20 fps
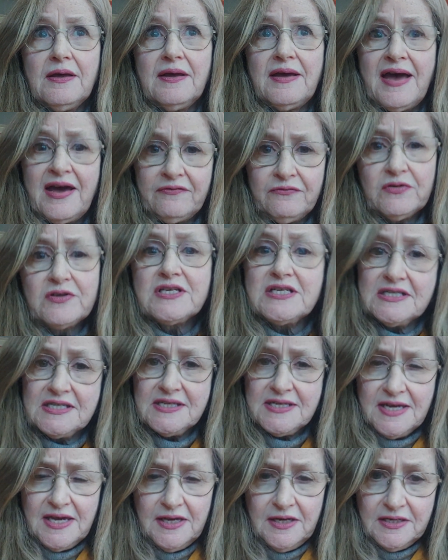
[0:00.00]

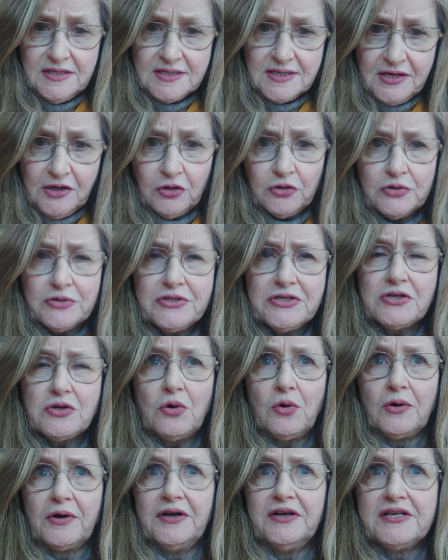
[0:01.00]
advocacy skills
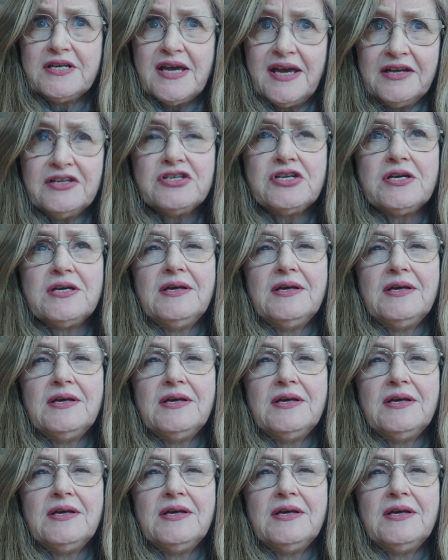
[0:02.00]
or intent